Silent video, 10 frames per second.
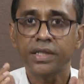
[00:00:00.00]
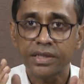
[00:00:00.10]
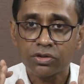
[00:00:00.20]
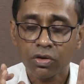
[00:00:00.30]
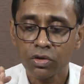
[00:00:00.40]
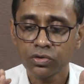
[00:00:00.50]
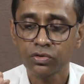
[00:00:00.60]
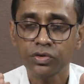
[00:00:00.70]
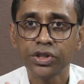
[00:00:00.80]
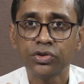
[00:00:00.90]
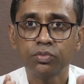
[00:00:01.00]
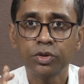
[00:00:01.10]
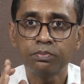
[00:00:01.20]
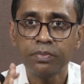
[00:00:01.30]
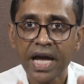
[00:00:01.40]
is also need to
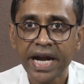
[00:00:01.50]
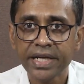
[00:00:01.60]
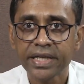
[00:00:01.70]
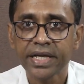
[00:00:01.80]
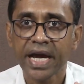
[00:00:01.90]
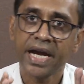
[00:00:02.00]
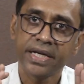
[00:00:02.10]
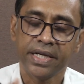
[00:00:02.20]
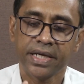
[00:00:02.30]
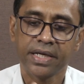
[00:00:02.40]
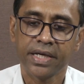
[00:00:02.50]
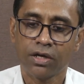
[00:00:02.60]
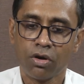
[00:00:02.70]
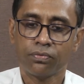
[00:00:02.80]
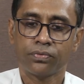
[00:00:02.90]
be planned and take
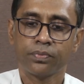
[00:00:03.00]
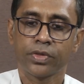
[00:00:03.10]
care of.